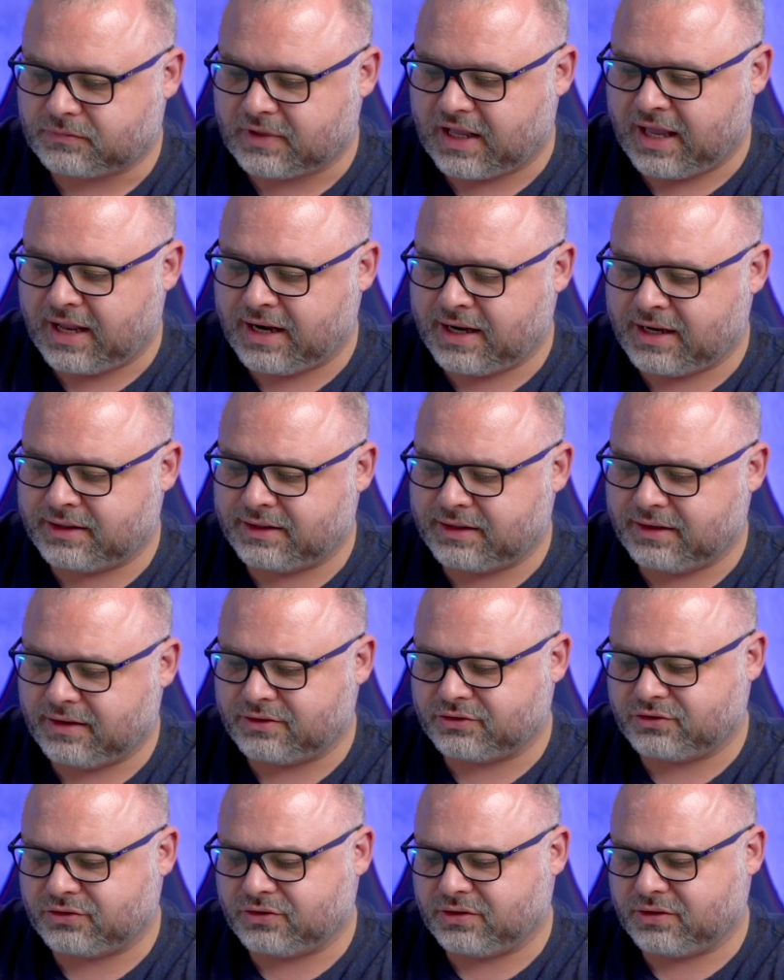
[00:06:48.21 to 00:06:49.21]
And it
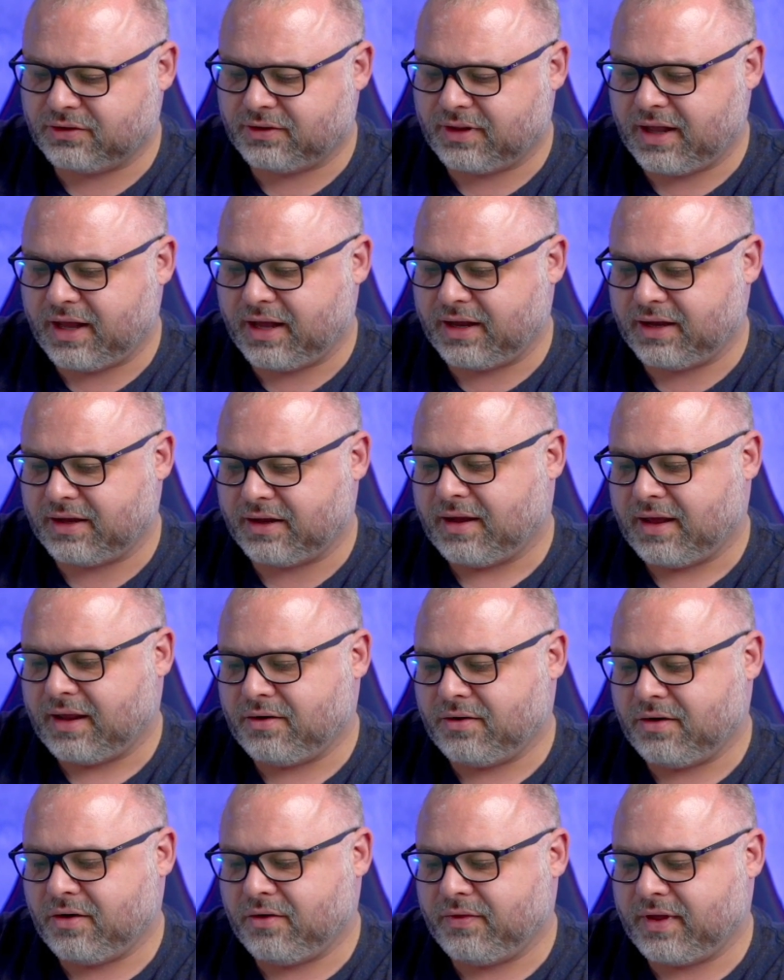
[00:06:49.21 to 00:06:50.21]
does look like, I
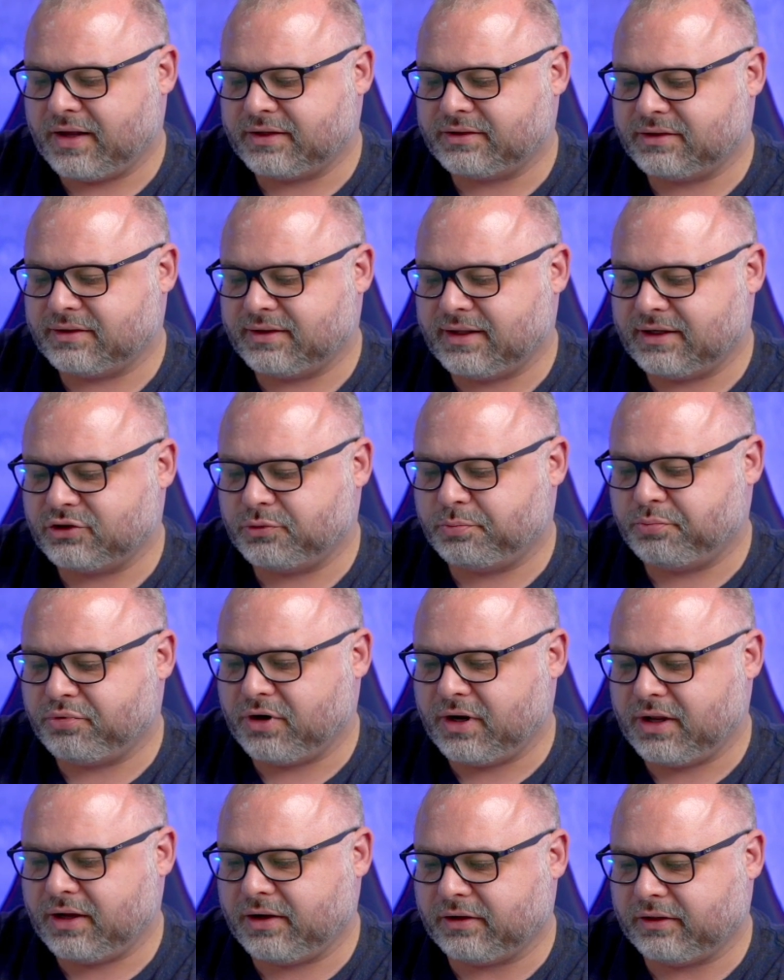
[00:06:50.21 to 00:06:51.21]
don't know, that's
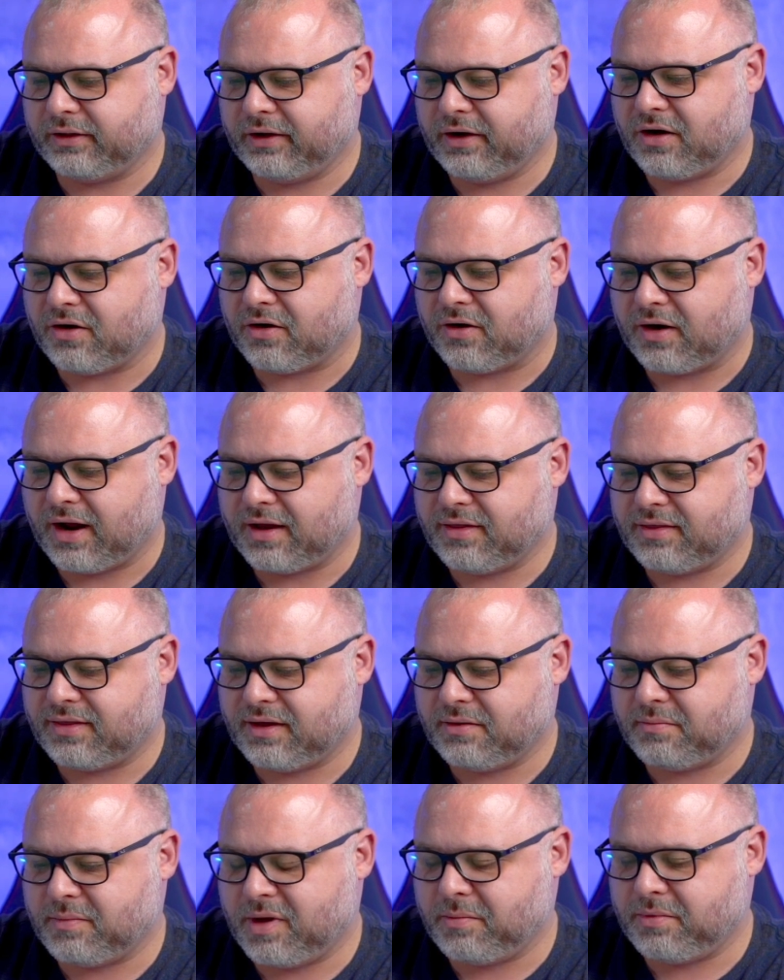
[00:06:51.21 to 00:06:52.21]
pretty clear. I
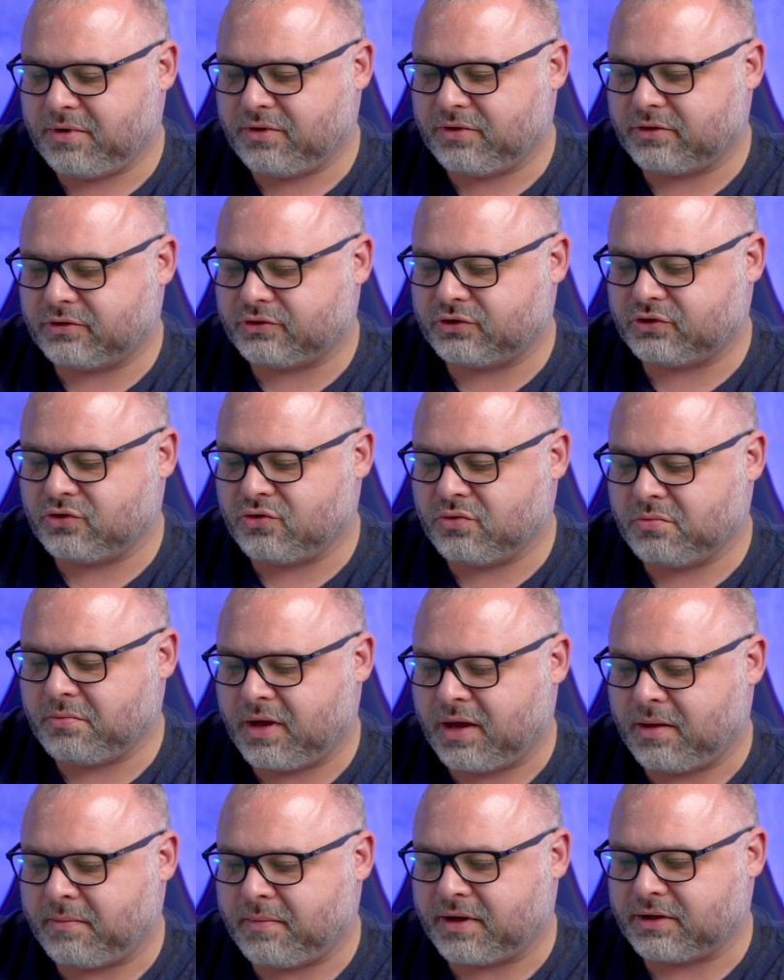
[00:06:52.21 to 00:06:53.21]
think maybe the zoom
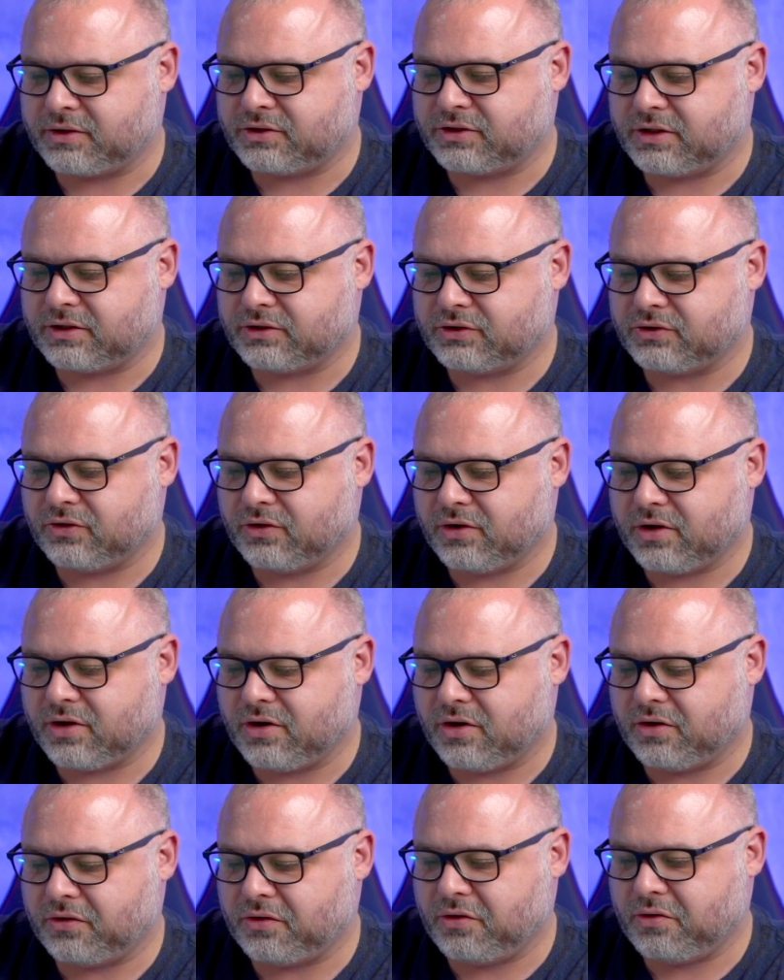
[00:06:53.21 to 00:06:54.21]
image is looking
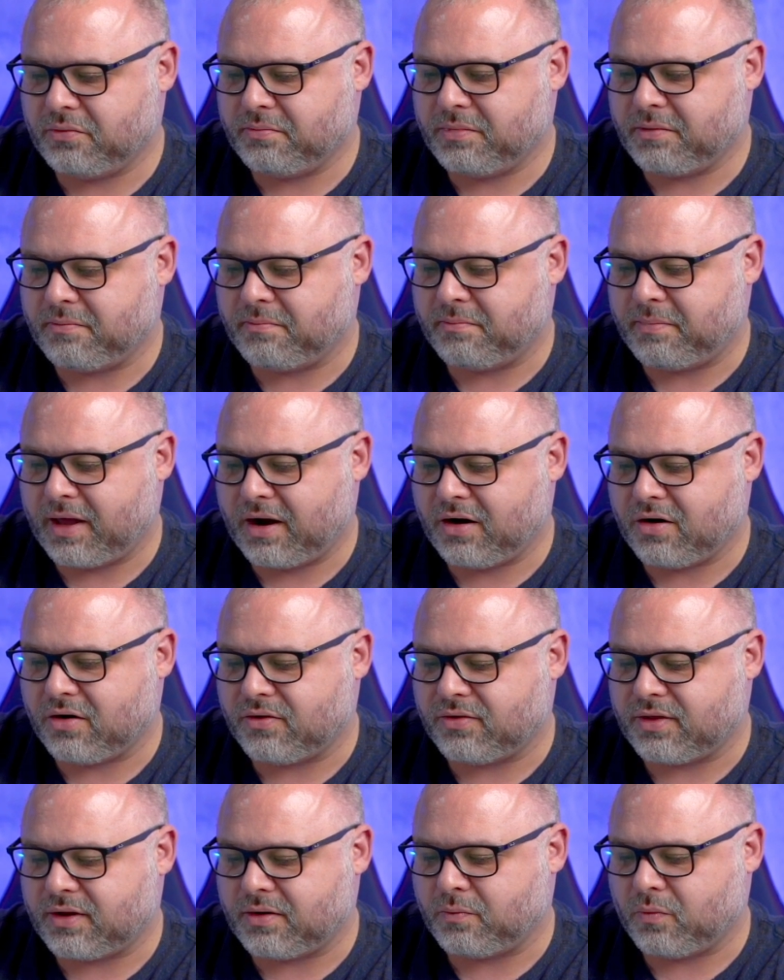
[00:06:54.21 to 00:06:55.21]
a little bit better
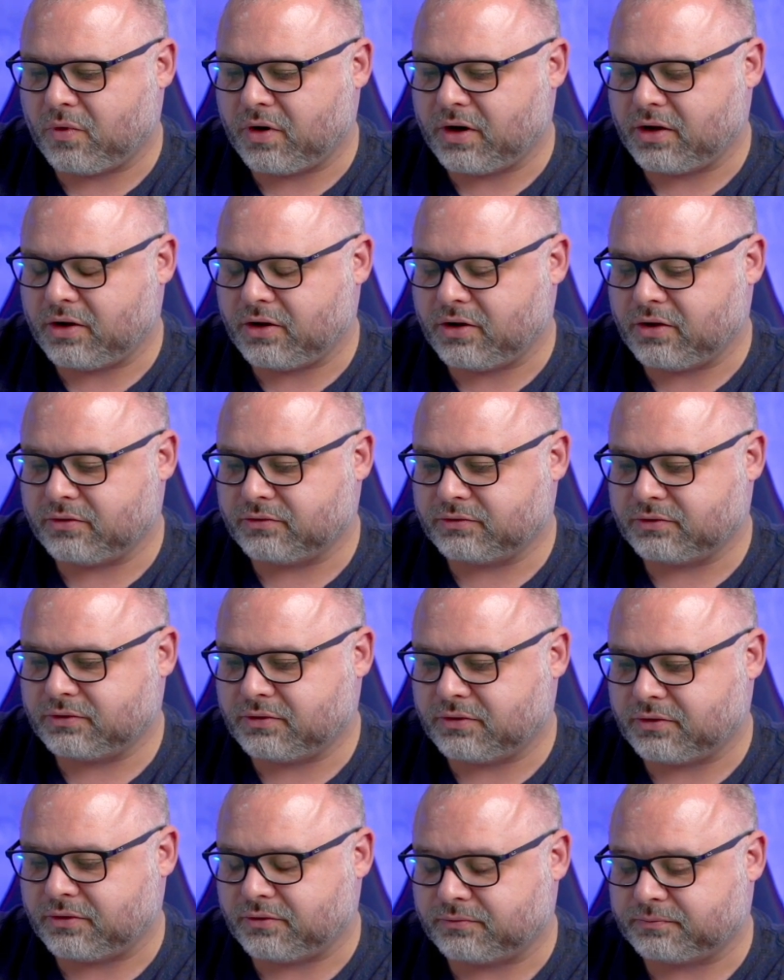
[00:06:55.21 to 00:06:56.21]
than what it used
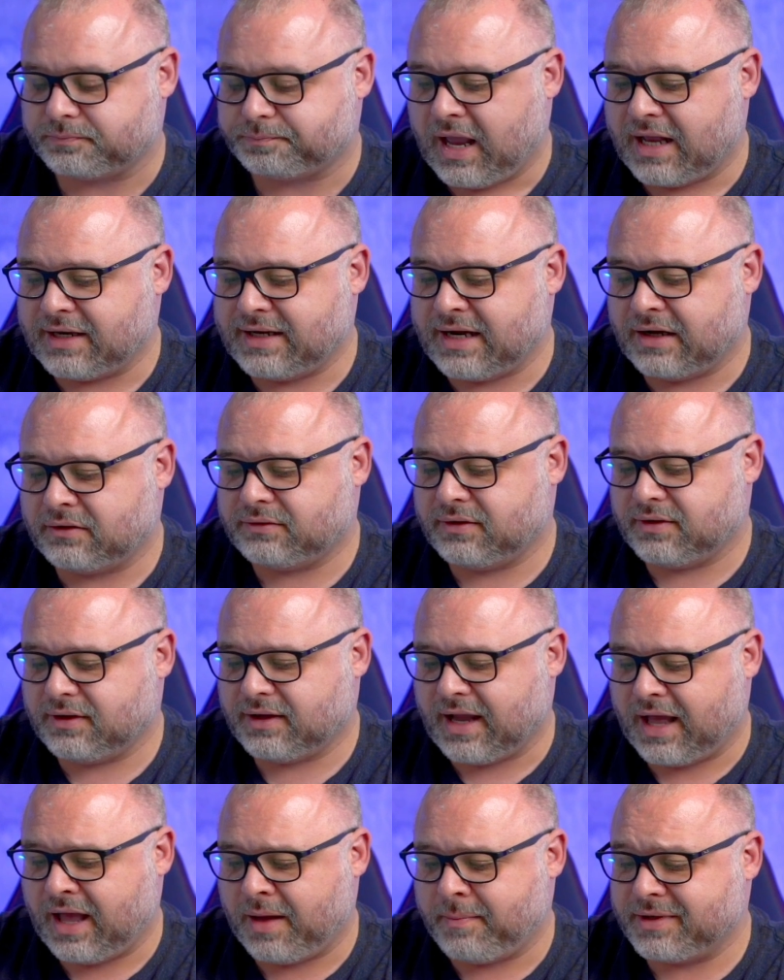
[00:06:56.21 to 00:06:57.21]
to. Head down to the
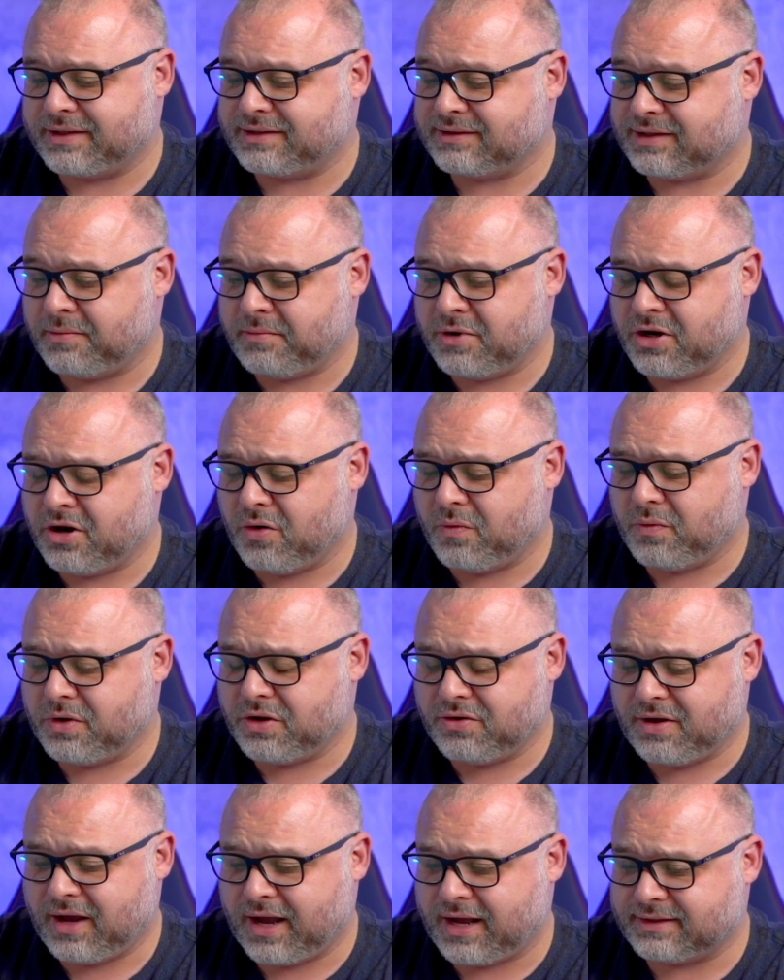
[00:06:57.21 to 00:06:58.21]
comments. Let me know what
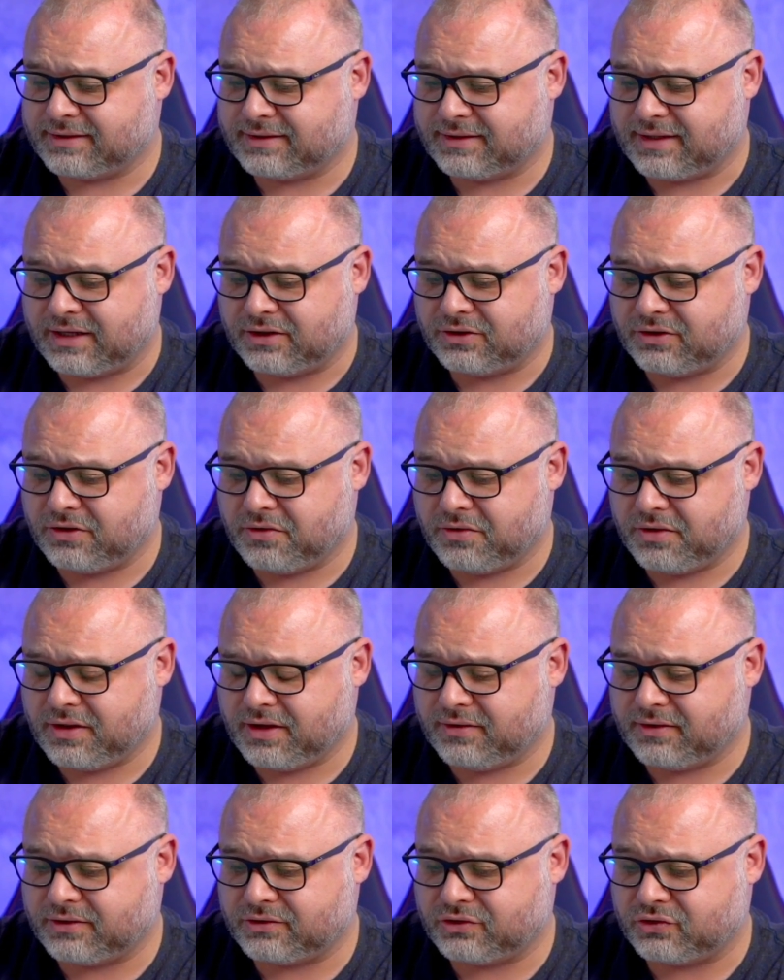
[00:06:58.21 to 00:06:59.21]
you guys think. Do you
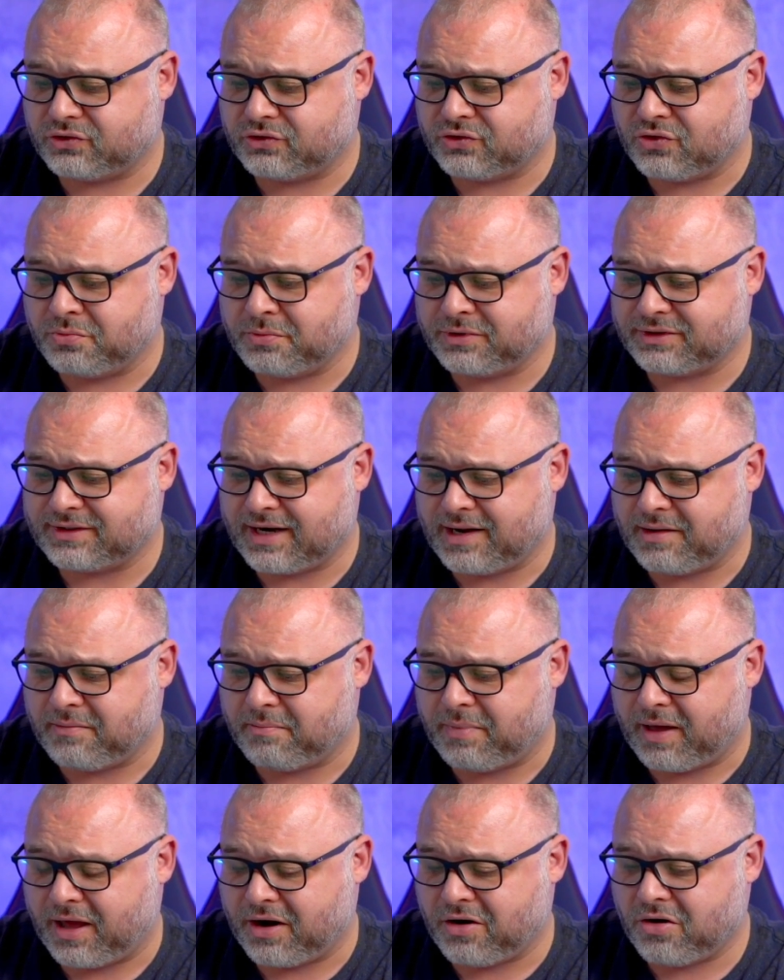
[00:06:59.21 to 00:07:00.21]
think this zoom is any
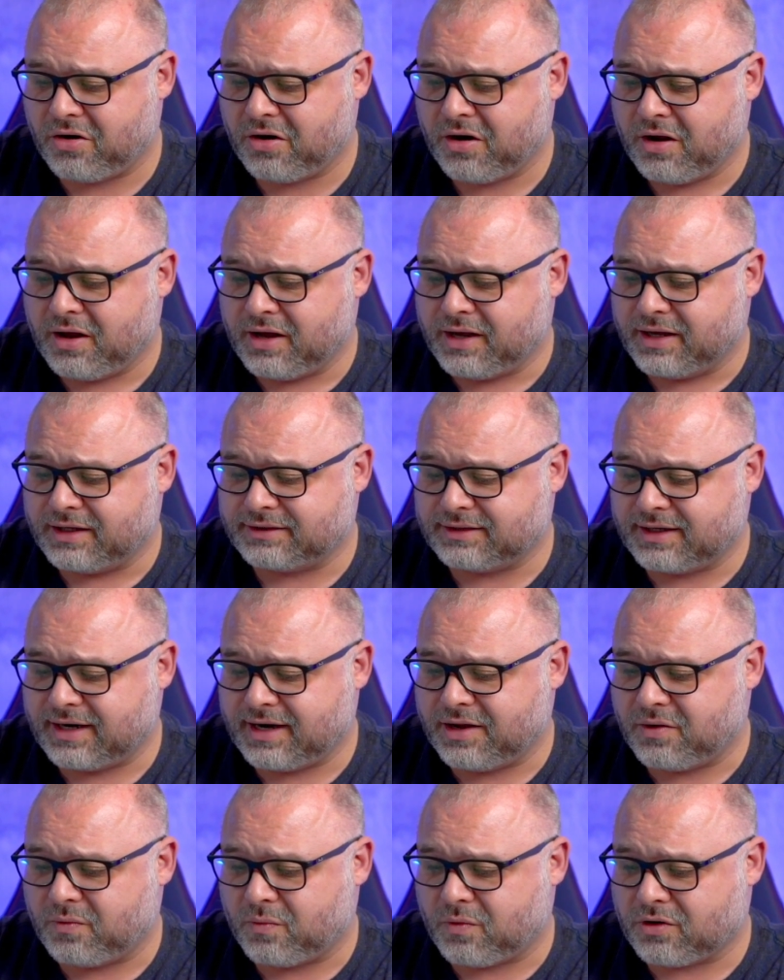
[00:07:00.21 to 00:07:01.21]
better? Is it
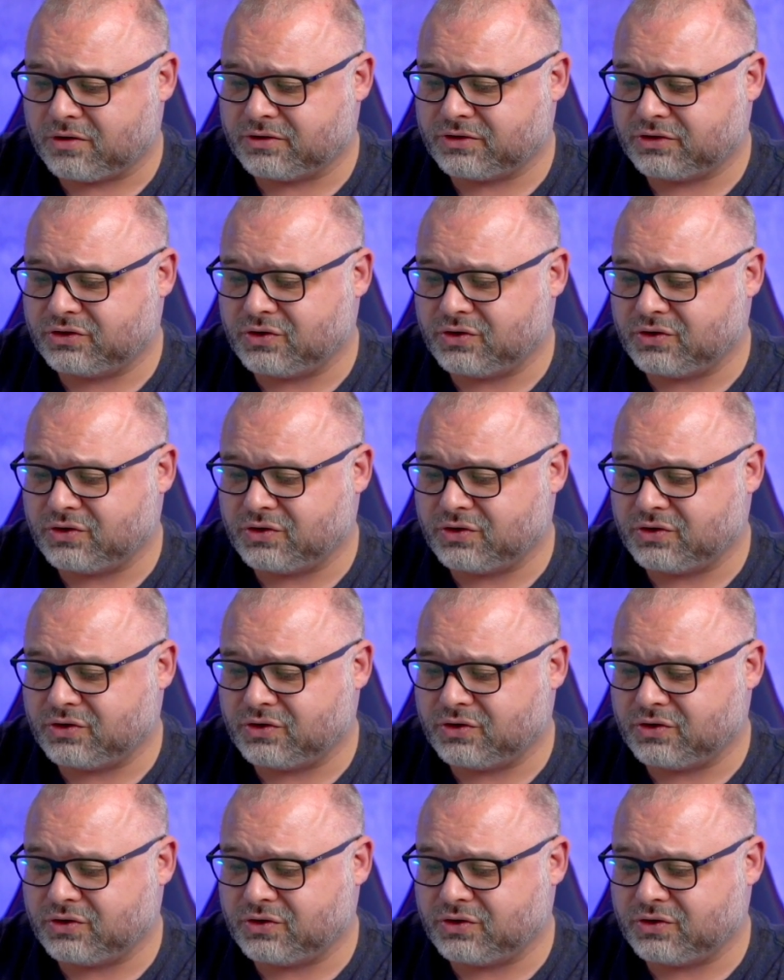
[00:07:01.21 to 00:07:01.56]
any worse? It's